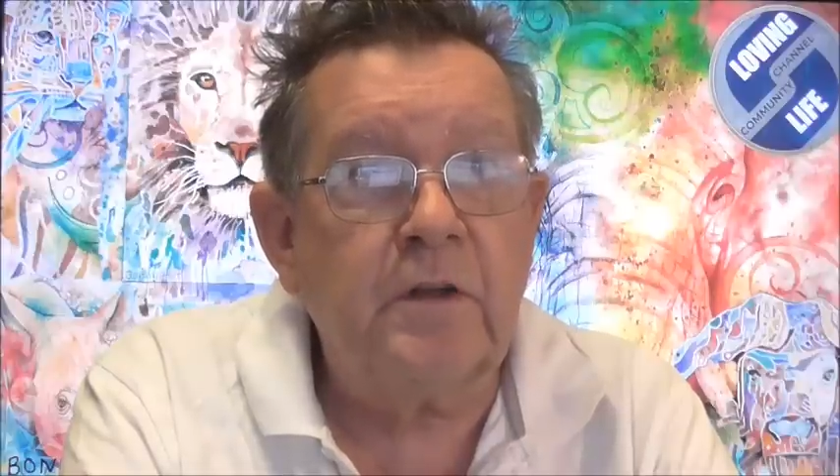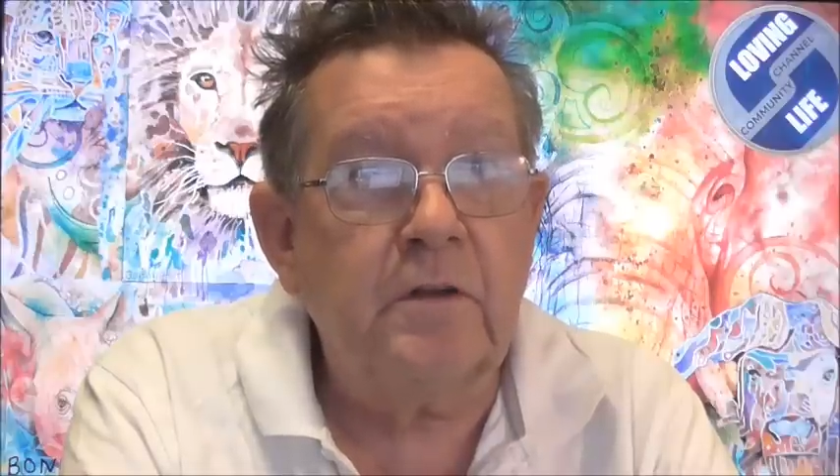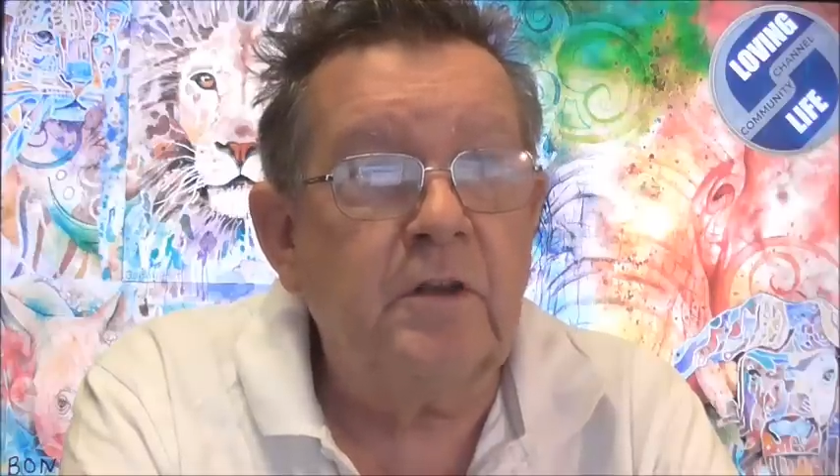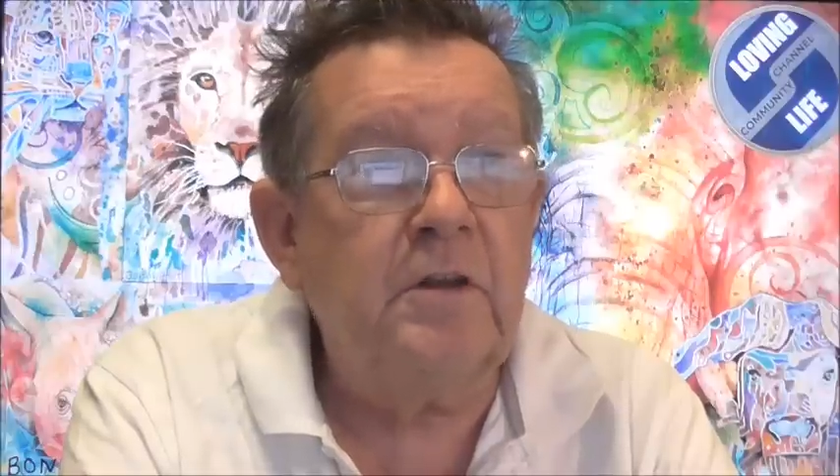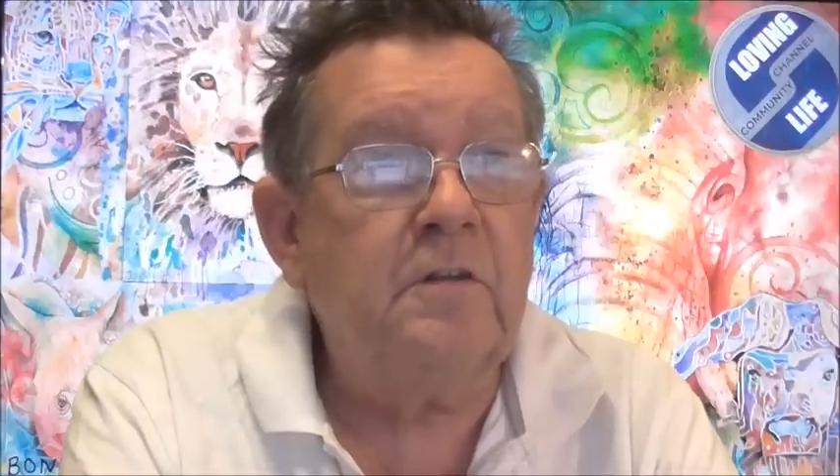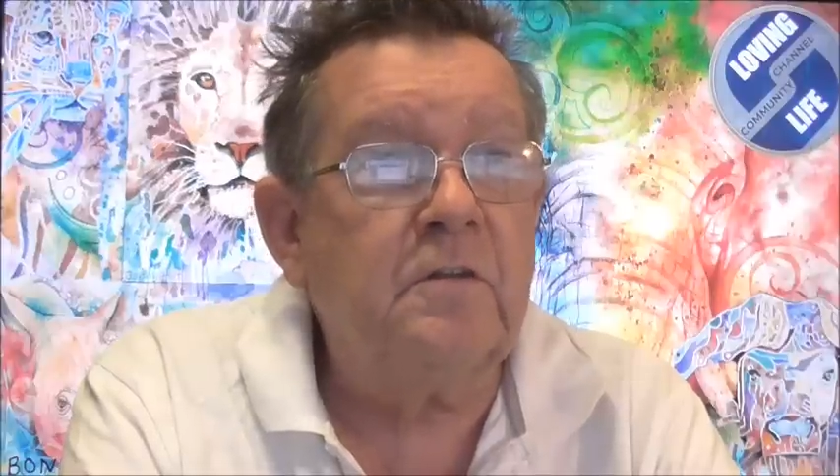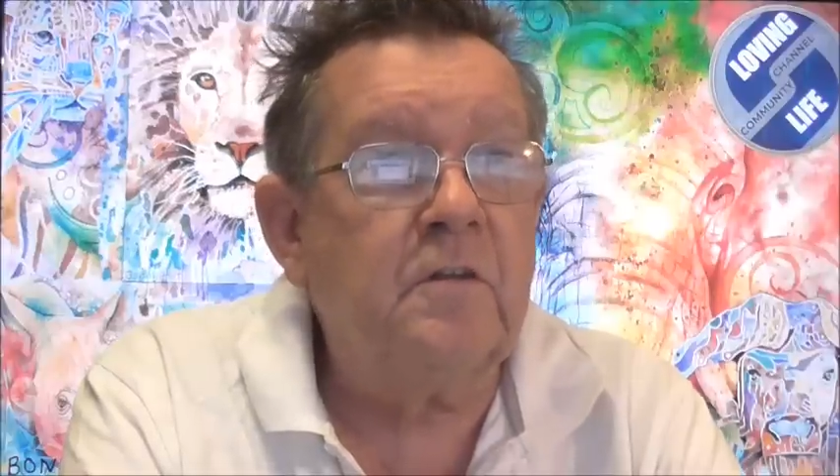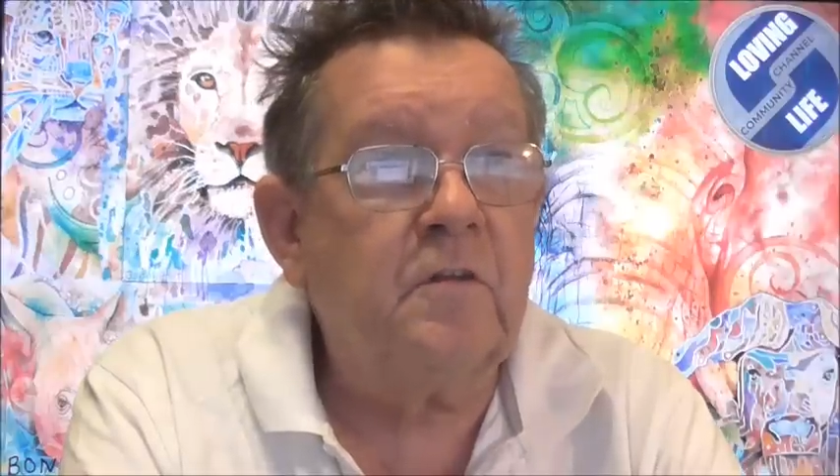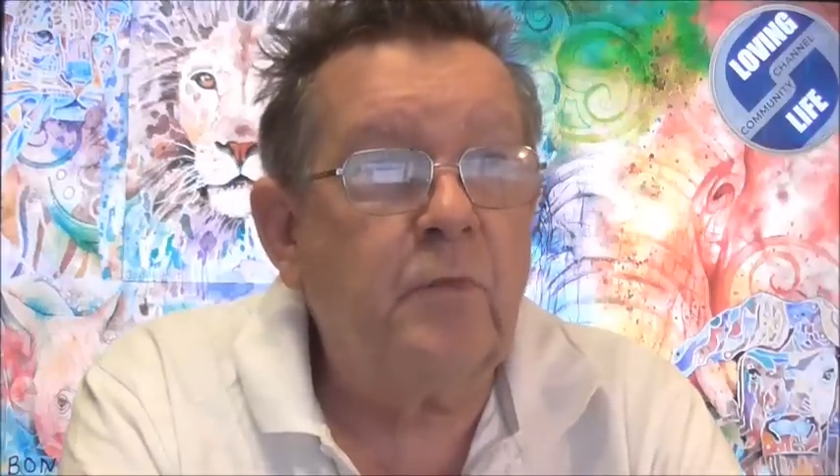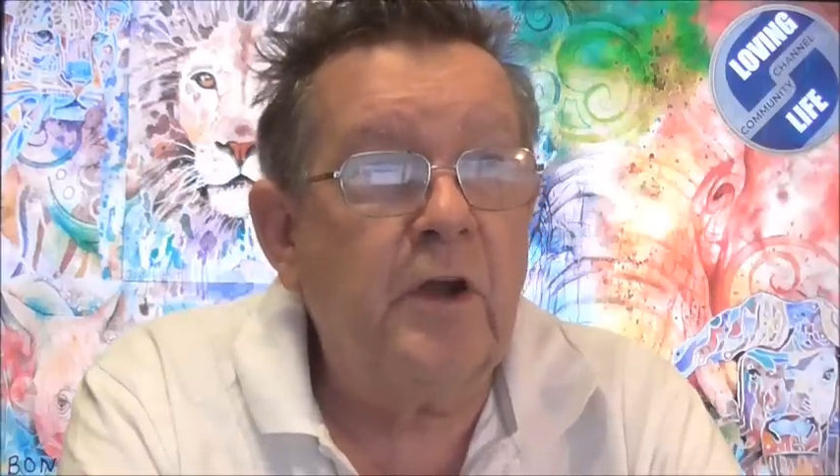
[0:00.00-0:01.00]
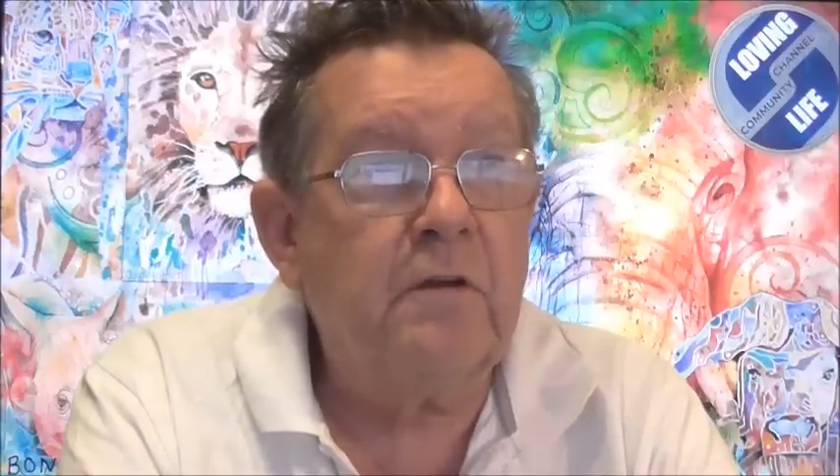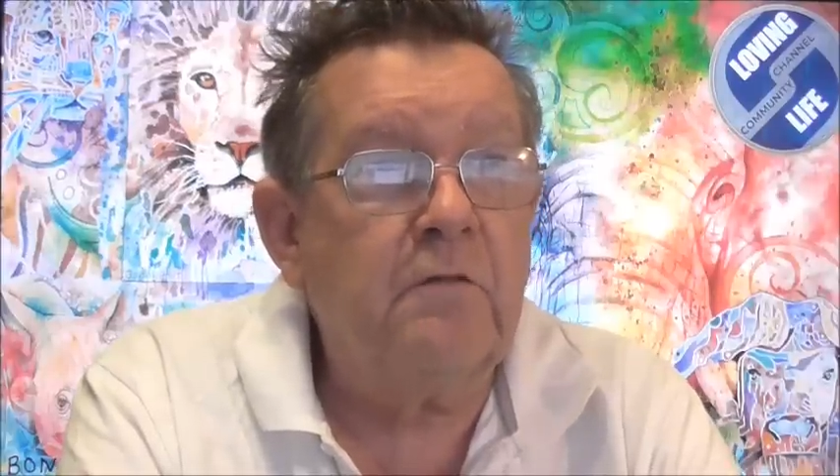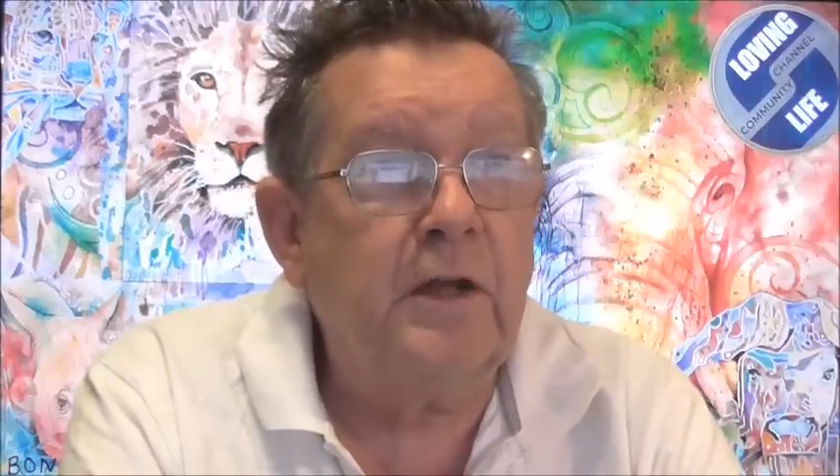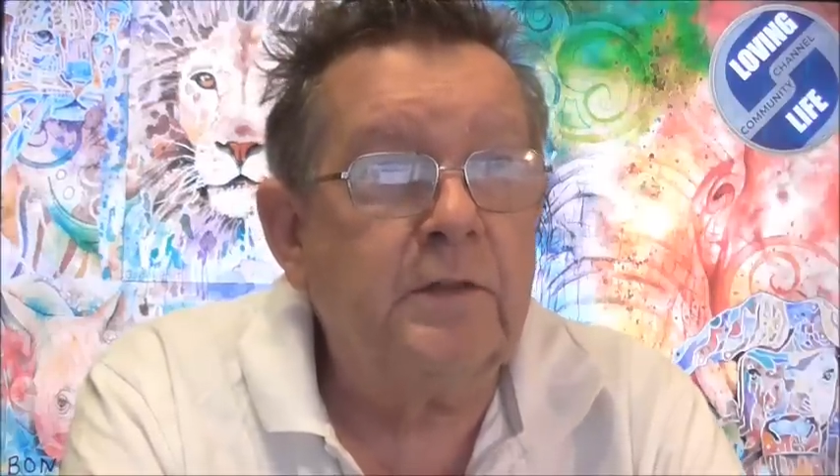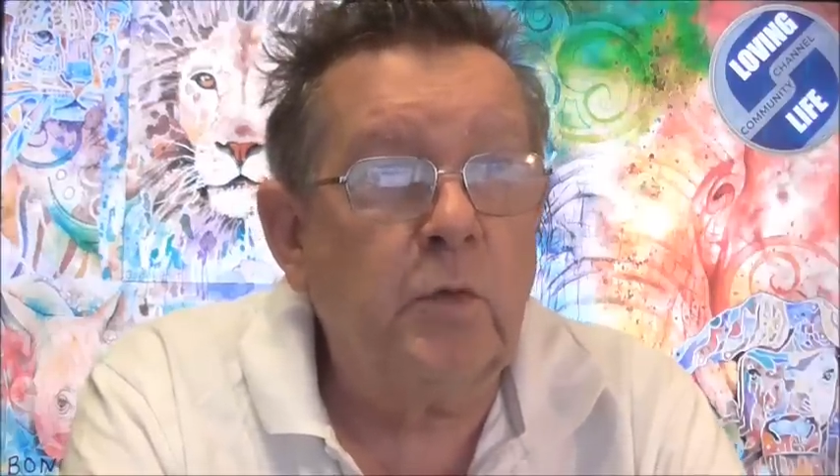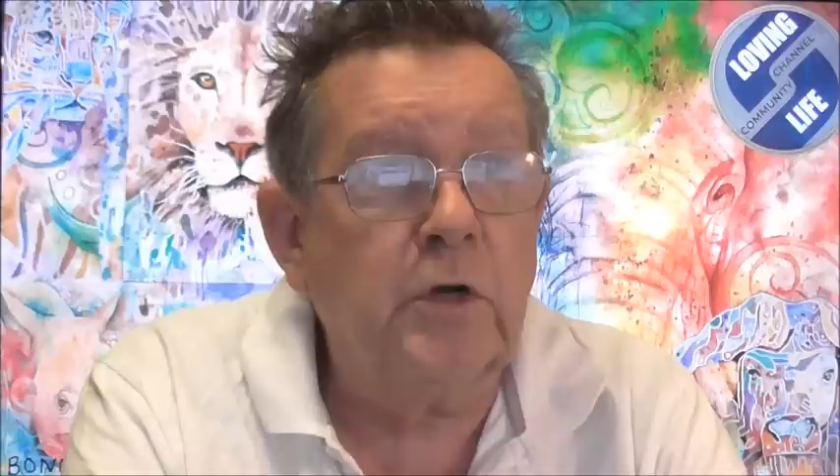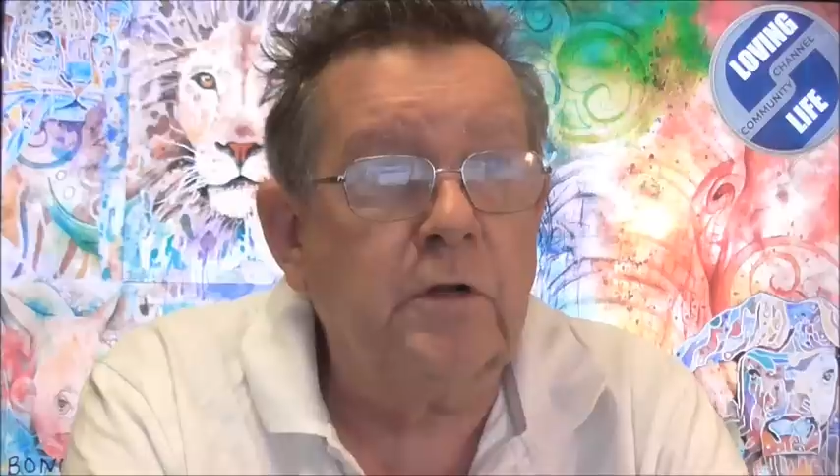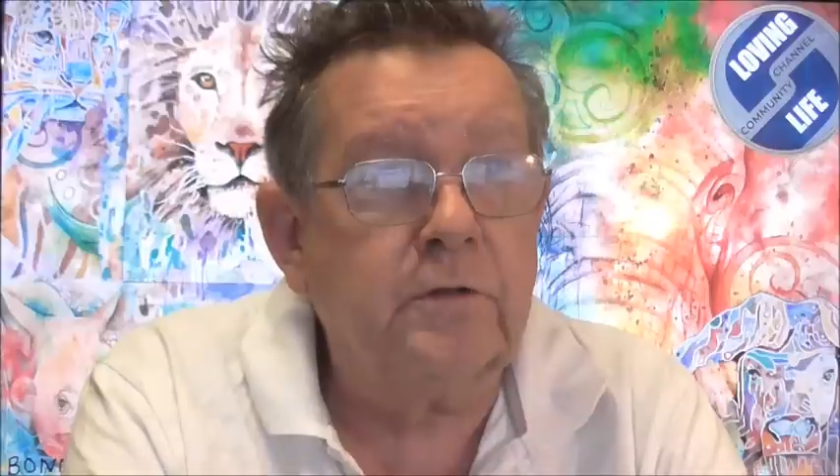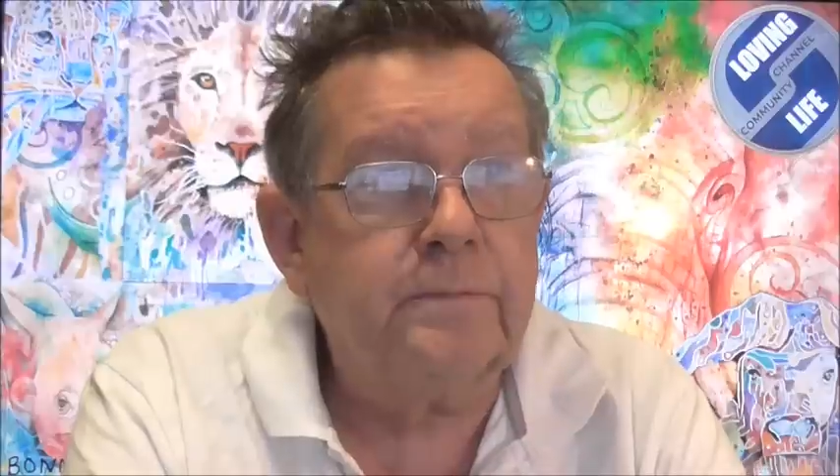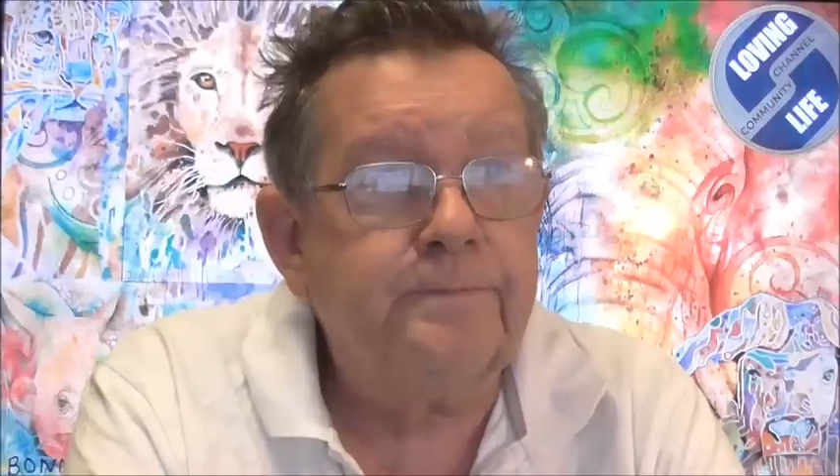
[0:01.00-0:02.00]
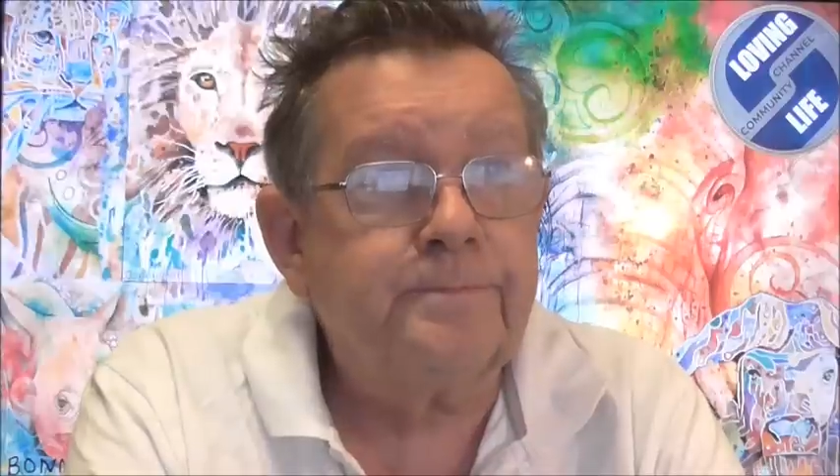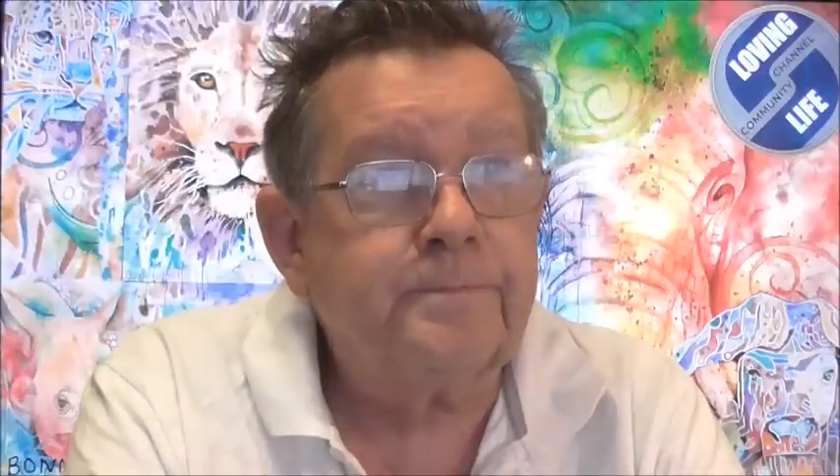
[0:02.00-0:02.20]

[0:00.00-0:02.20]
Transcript: continues to spread around the world.